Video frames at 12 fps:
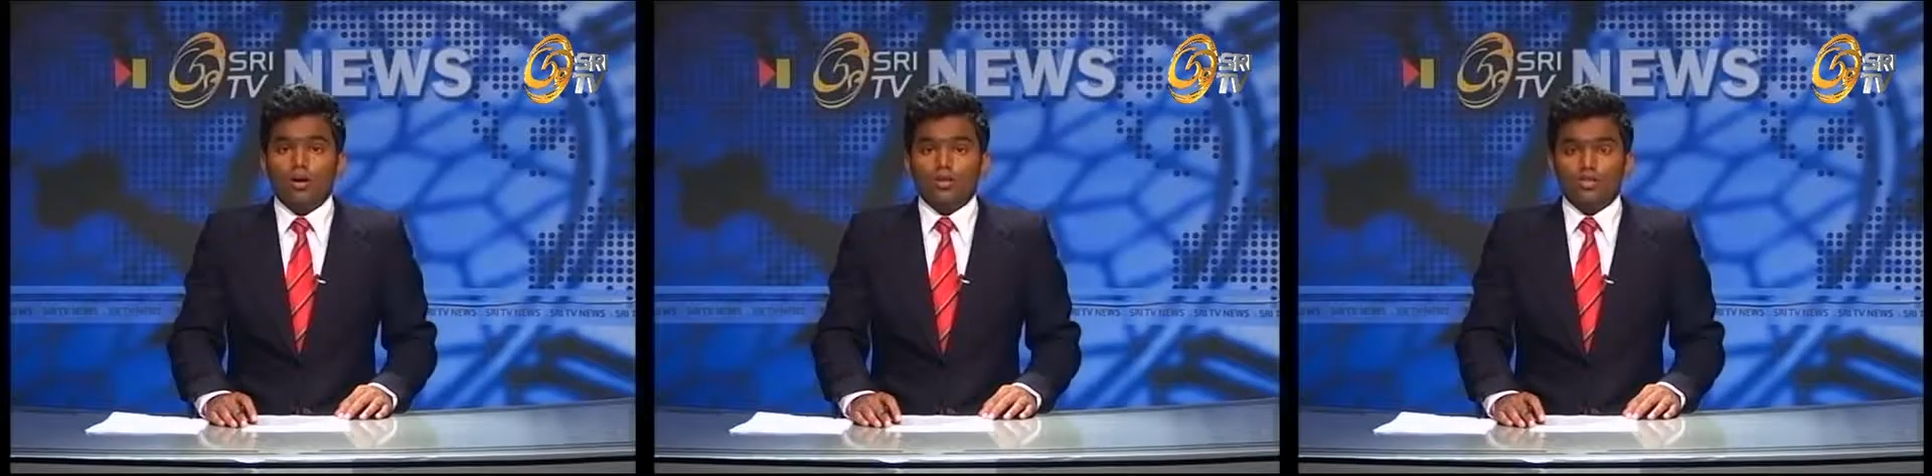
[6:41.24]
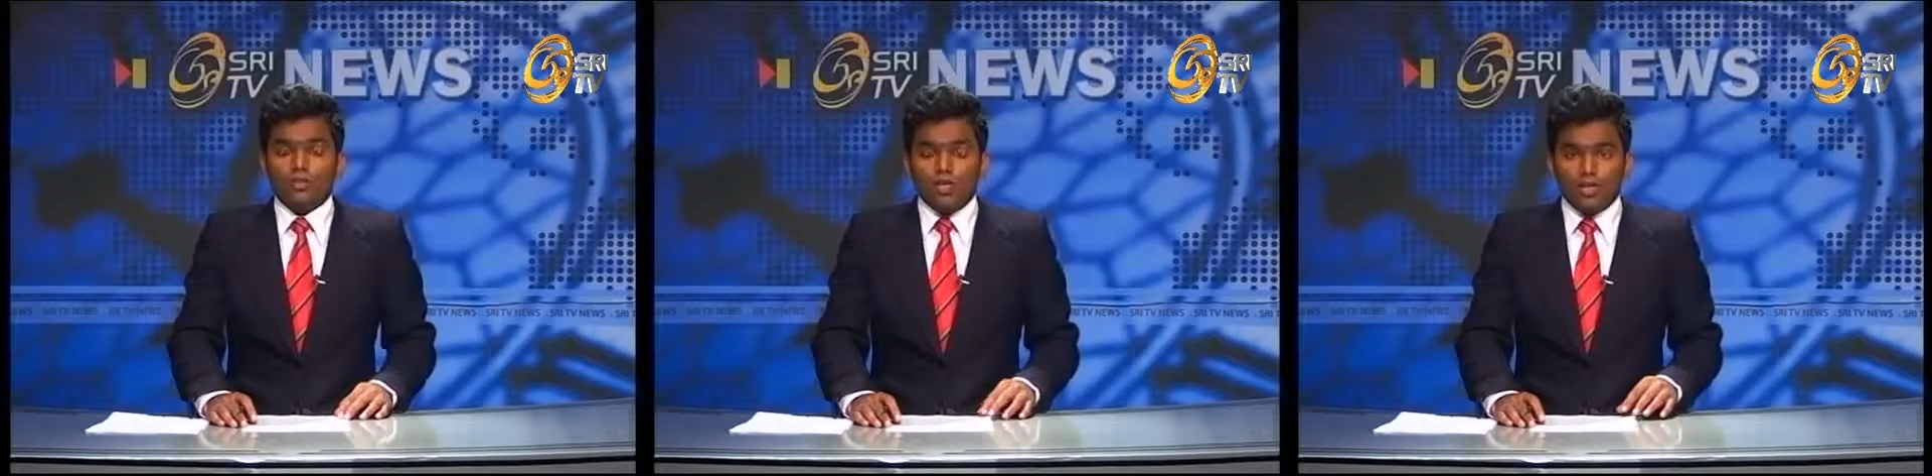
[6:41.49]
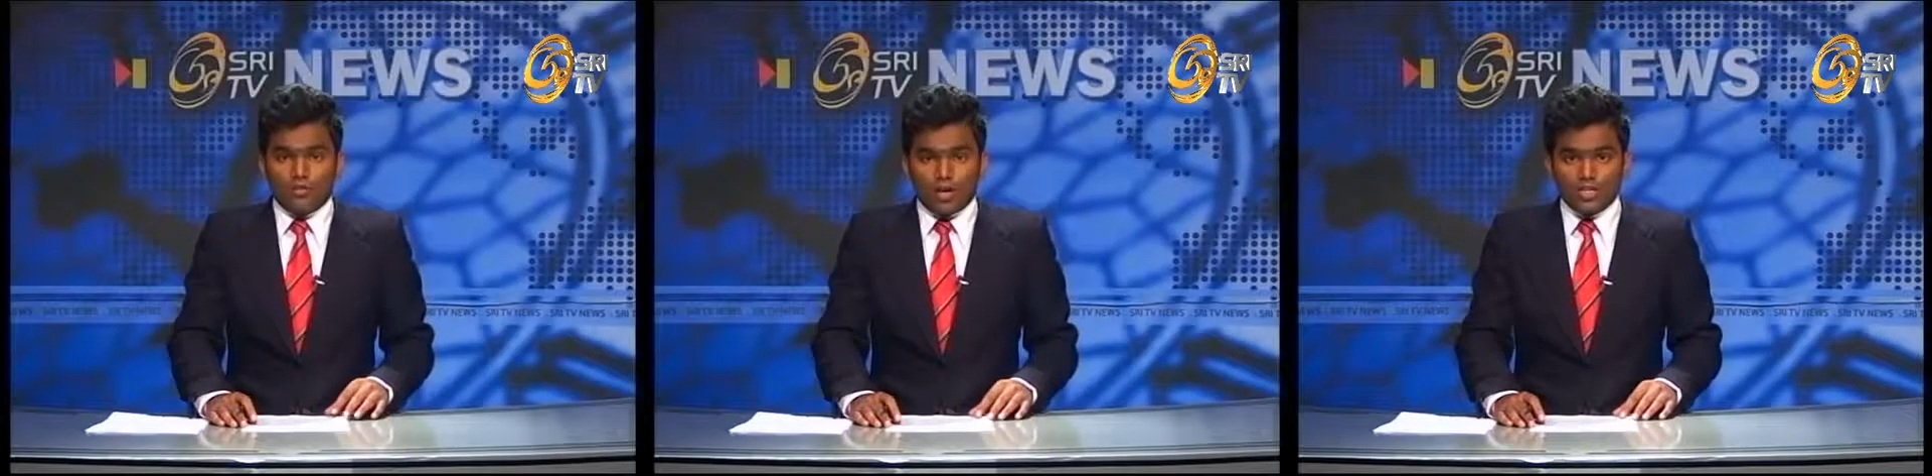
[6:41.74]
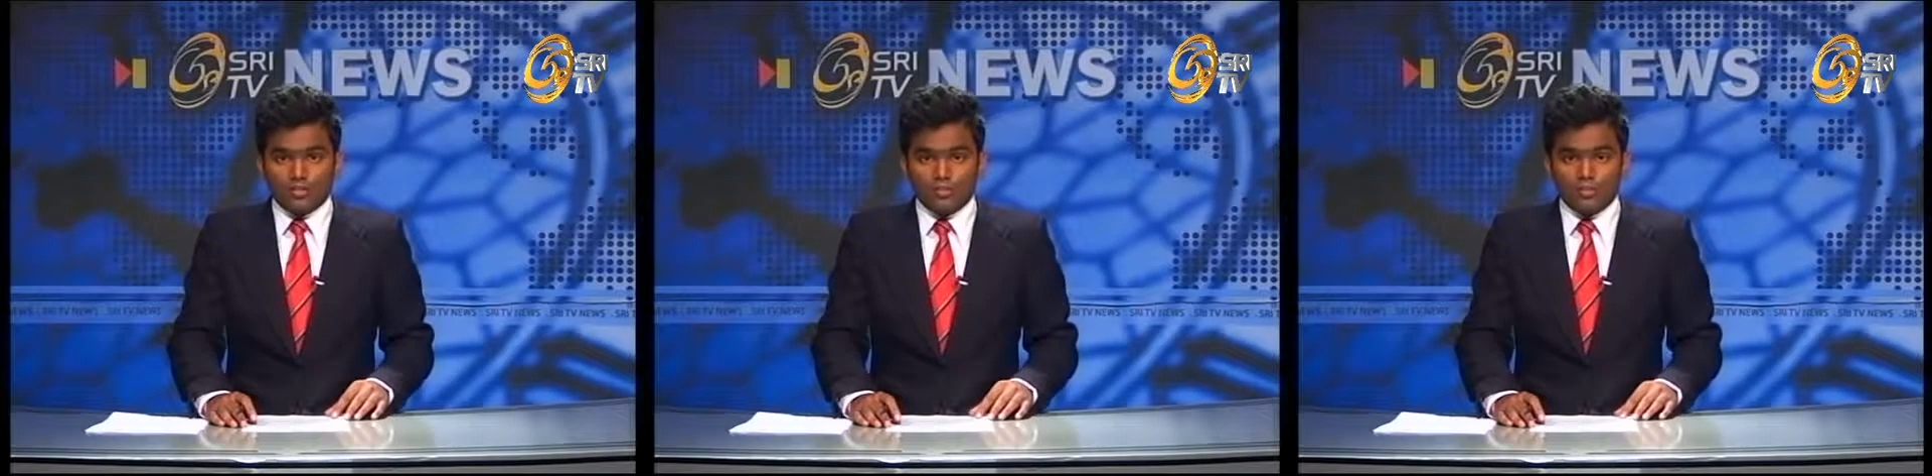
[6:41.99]
Australia
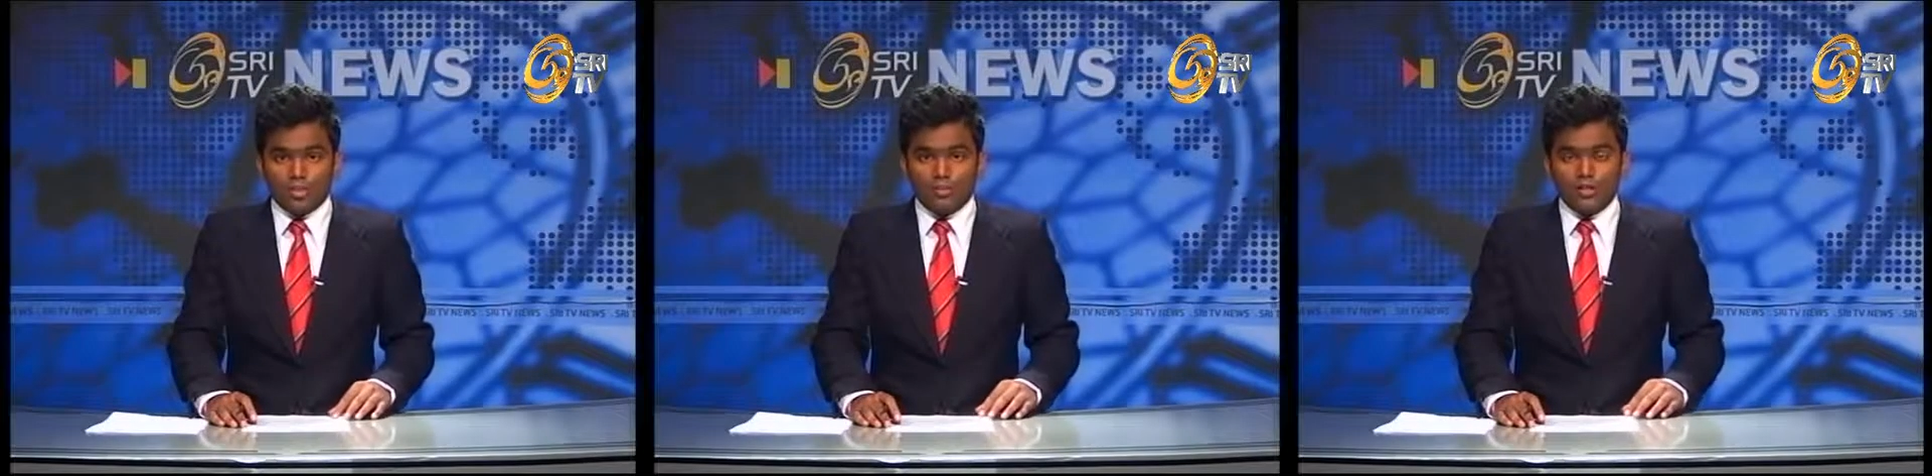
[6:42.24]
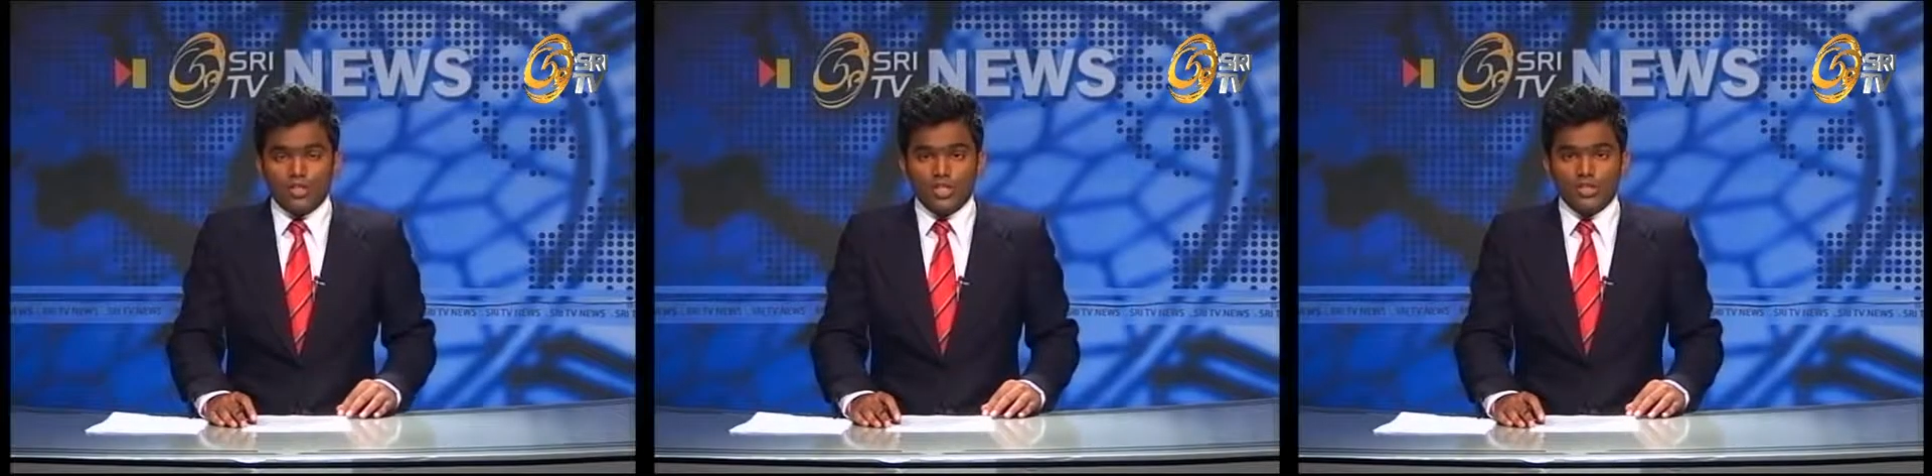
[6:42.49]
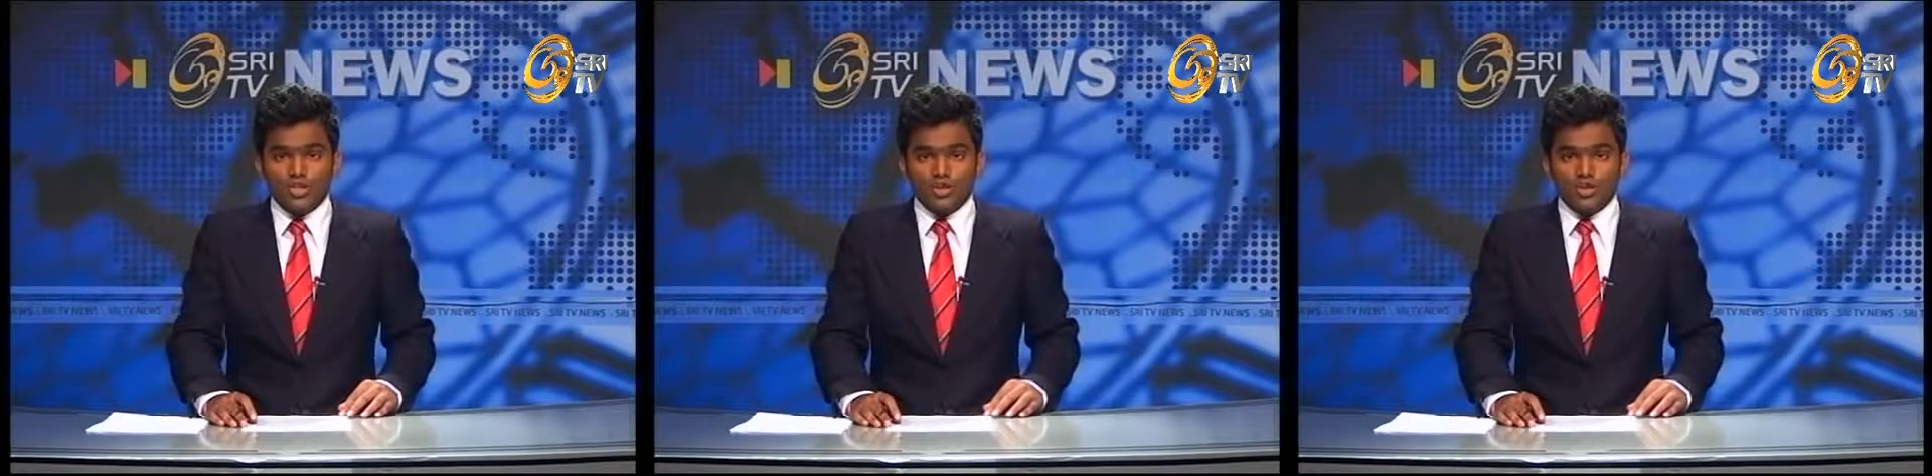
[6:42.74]
fast bowler Mitchell